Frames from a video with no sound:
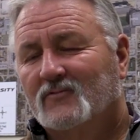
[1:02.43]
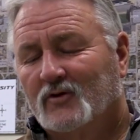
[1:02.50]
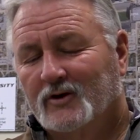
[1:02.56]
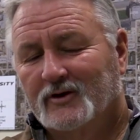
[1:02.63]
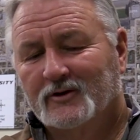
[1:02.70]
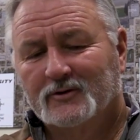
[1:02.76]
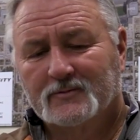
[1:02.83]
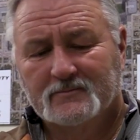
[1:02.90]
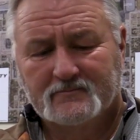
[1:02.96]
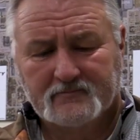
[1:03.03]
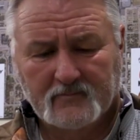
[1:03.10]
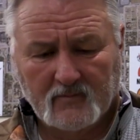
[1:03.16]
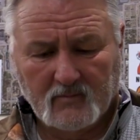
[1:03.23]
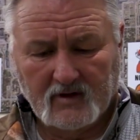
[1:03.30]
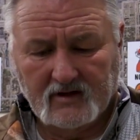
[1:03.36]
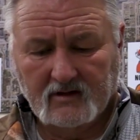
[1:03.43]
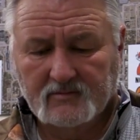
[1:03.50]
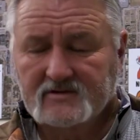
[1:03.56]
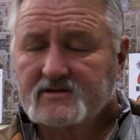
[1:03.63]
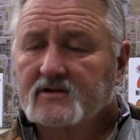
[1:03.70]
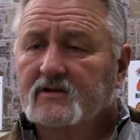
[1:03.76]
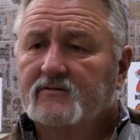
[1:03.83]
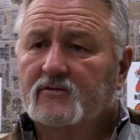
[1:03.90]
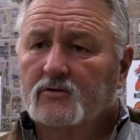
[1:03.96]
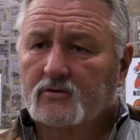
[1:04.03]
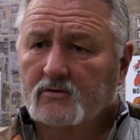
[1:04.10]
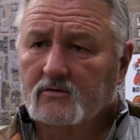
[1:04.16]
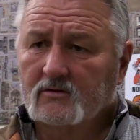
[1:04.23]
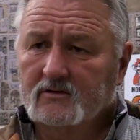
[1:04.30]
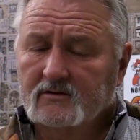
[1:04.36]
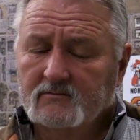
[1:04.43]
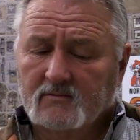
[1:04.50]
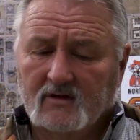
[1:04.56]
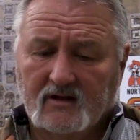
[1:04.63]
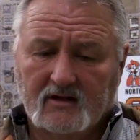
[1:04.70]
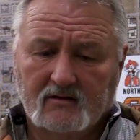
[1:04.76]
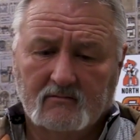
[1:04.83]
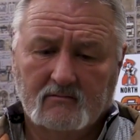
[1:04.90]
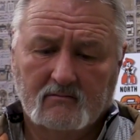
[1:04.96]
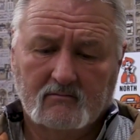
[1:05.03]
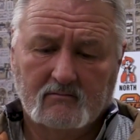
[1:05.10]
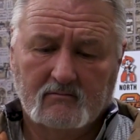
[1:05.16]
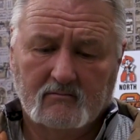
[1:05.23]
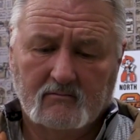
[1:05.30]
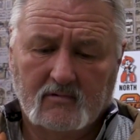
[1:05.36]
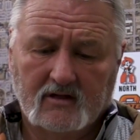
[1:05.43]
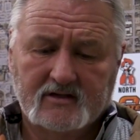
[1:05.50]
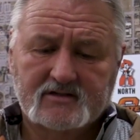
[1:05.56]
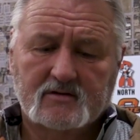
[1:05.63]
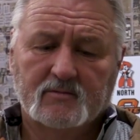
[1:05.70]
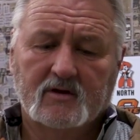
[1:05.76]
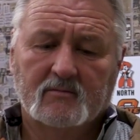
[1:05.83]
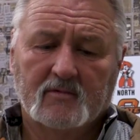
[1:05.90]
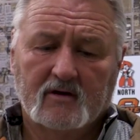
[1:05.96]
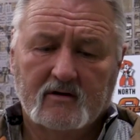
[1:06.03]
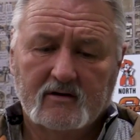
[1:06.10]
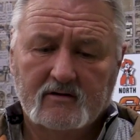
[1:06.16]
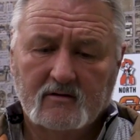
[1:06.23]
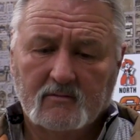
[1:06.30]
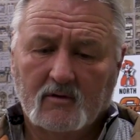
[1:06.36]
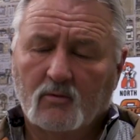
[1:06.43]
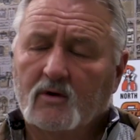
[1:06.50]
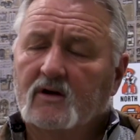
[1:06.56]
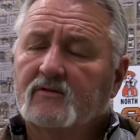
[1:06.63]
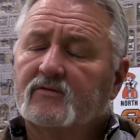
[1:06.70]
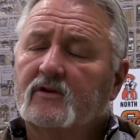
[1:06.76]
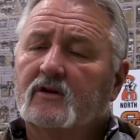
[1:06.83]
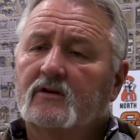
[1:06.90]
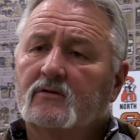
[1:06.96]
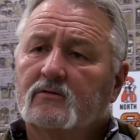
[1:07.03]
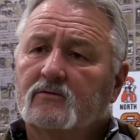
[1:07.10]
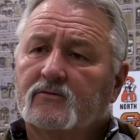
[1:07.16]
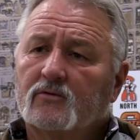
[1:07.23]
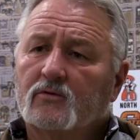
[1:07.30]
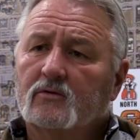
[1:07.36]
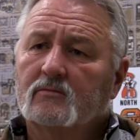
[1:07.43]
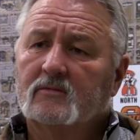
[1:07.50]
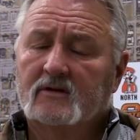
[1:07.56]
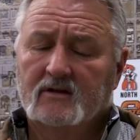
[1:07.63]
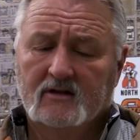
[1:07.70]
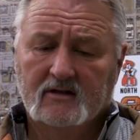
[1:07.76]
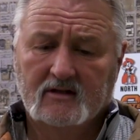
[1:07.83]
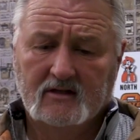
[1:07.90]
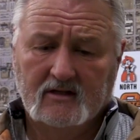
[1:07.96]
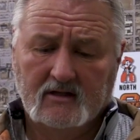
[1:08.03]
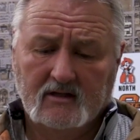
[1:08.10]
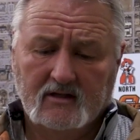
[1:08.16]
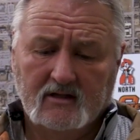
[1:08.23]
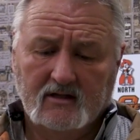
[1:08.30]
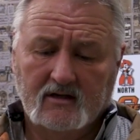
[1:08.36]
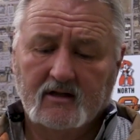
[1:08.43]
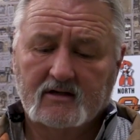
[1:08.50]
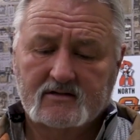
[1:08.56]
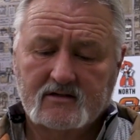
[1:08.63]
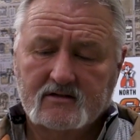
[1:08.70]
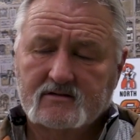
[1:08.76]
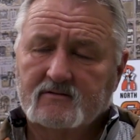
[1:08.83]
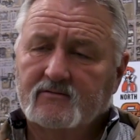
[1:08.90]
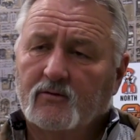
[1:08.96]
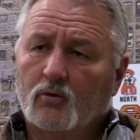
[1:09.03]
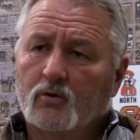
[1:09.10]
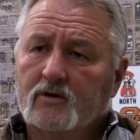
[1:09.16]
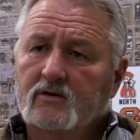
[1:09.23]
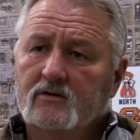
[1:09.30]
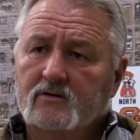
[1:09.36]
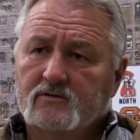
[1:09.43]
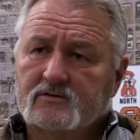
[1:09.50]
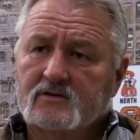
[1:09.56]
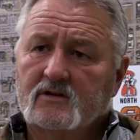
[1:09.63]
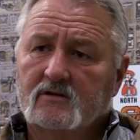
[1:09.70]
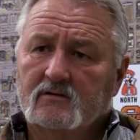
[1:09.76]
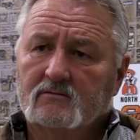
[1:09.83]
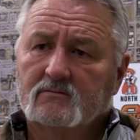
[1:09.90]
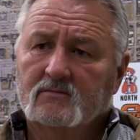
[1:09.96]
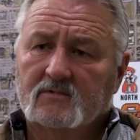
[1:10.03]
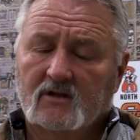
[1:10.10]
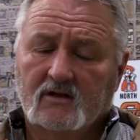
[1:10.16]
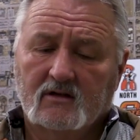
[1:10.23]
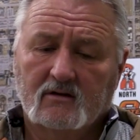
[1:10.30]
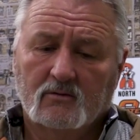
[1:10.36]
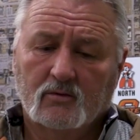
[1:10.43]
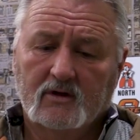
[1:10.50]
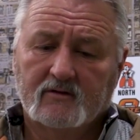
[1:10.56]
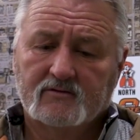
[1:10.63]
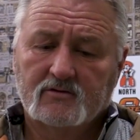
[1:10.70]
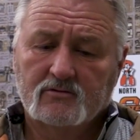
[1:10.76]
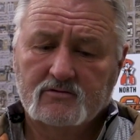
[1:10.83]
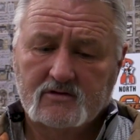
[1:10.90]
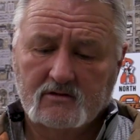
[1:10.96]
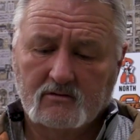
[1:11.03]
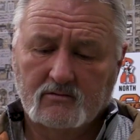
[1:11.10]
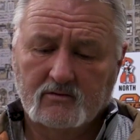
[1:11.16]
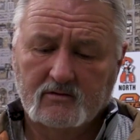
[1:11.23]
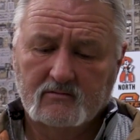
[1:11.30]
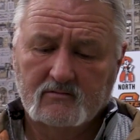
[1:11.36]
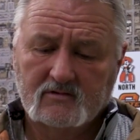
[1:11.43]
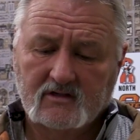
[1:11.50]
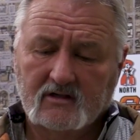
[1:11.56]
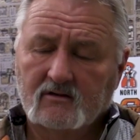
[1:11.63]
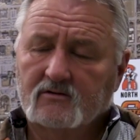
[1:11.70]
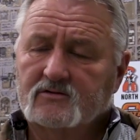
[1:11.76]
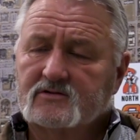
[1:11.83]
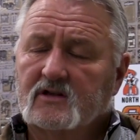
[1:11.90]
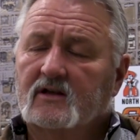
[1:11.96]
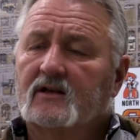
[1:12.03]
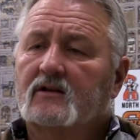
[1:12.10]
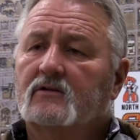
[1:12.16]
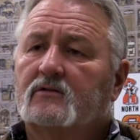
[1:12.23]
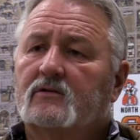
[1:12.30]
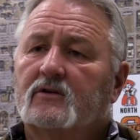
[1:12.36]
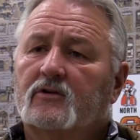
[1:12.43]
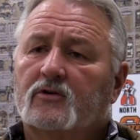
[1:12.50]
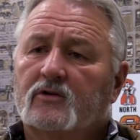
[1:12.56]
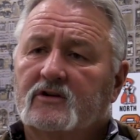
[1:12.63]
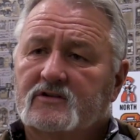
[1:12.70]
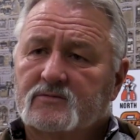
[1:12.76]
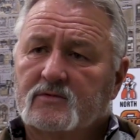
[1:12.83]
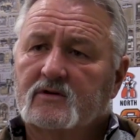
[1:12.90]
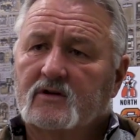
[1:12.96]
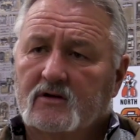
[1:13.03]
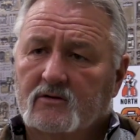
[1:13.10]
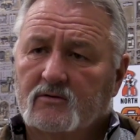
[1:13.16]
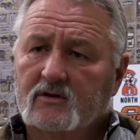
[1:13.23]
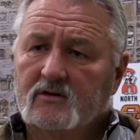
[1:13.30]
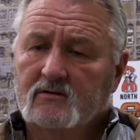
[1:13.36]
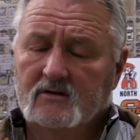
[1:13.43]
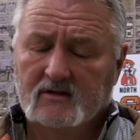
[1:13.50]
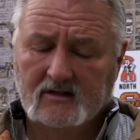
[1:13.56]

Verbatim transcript: Very good. My name is Steve Cookerly. I'm blessed to be married to my wife, Gail, for in excess of 40 years now. We have two children, Taylor Sadler and her husband, Cody.